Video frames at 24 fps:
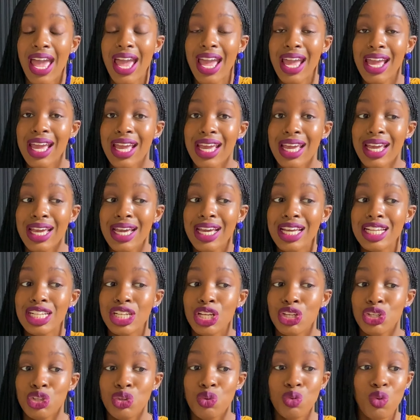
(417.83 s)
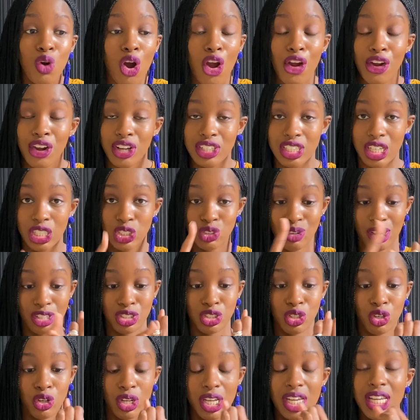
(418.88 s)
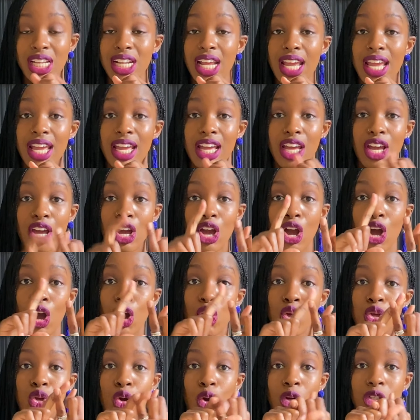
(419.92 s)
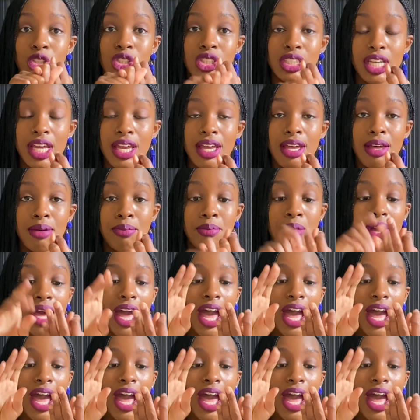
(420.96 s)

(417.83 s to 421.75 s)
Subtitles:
and you aren't going to address your eating, your gym,